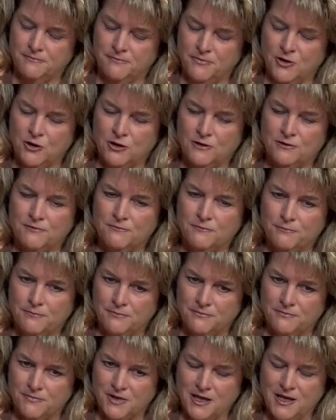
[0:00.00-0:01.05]

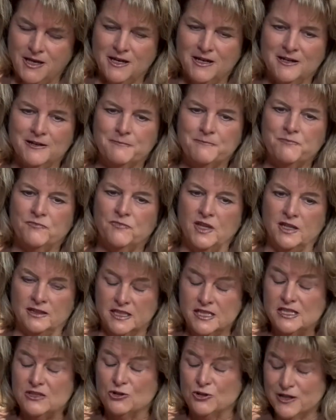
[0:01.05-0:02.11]
at
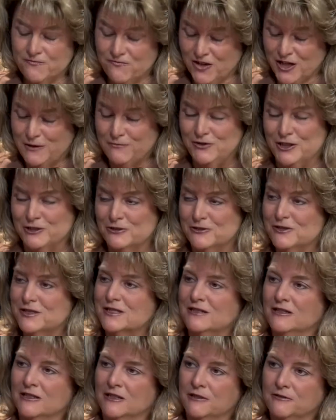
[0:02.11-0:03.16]
least thirty-five years
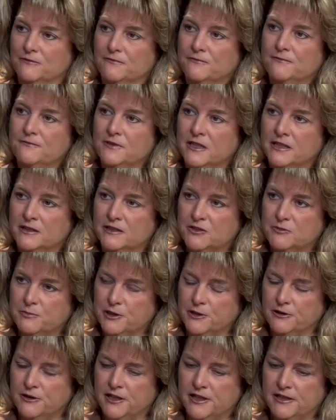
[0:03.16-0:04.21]
of
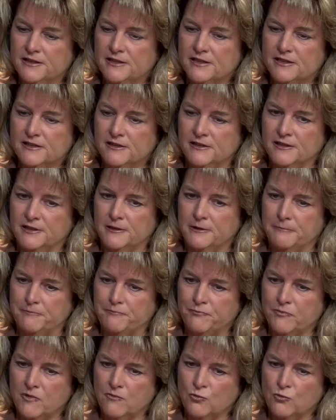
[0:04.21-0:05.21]
experience um,